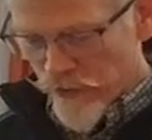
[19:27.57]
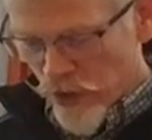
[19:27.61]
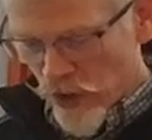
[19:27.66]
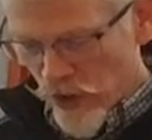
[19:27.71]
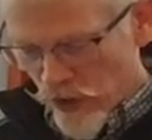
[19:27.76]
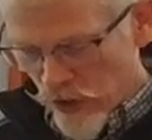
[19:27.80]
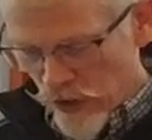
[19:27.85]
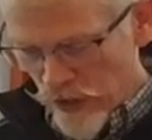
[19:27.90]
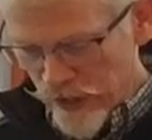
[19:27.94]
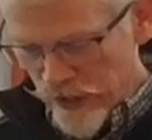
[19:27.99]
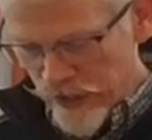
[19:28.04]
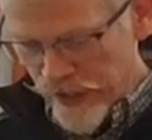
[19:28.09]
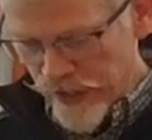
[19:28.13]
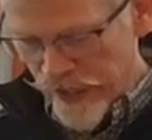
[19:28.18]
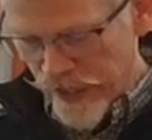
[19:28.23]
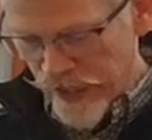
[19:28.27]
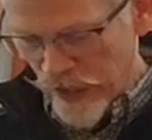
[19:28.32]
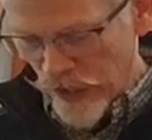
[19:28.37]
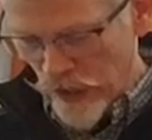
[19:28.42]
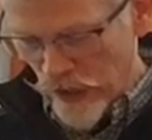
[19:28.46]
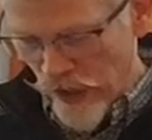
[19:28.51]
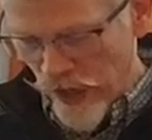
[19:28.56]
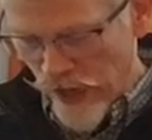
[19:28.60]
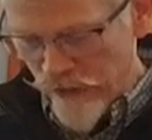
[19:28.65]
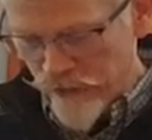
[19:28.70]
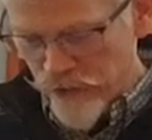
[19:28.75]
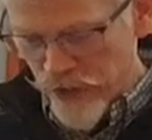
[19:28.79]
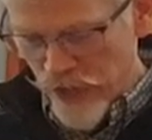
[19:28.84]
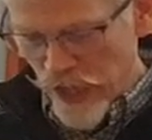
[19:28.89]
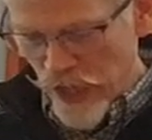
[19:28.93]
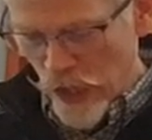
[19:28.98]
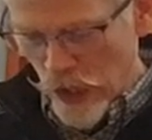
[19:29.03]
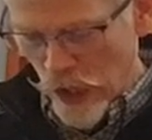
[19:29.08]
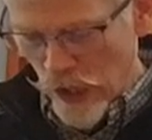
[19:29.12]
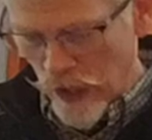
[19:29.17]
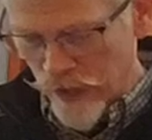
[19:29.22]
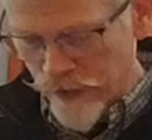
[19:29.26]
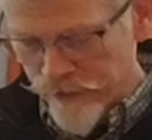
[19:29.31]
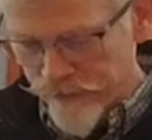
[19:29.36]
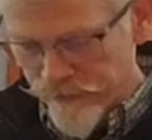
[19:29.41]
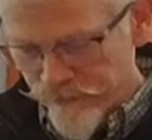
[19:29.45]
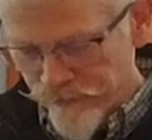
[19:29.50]
a harlot and a crafty
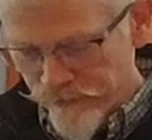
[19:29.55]
heart.